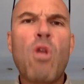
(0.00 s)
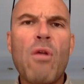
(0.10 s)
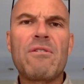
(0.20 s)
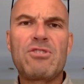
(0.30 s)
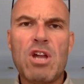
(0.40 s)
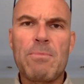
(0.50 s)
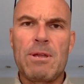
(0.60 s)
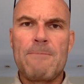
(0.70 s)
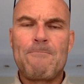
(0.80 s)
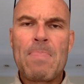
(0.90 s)
northern
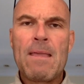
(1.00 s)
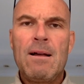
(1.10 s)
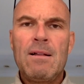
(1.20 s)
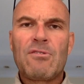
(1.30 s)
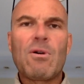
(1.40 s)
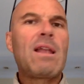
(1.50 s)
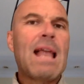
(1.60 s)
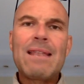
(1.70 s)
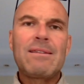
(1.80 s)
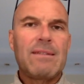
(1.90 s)
Germany. So I
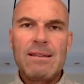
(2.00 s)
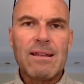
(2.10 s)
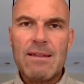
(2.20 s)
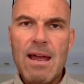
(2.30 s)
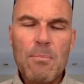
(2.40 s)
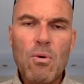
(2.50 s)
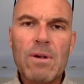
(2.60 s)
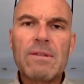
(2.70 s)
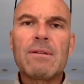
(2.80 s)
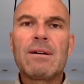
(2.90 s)
landed in that airport,